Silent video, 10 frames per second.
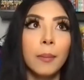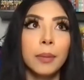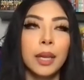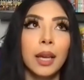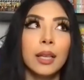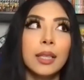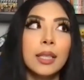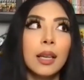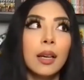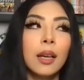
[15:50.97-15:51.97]

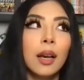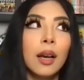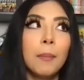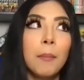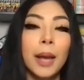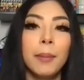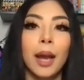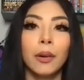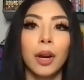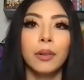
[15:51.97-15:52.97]
because my
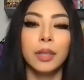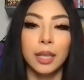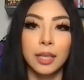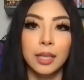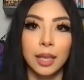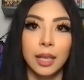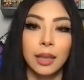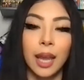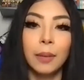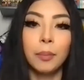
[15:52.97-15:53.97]
background is
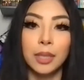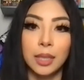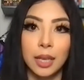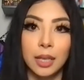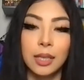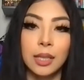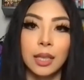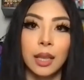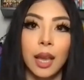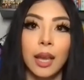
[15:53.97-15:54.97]
in like business
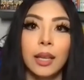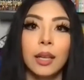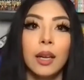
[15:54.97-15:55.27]
and like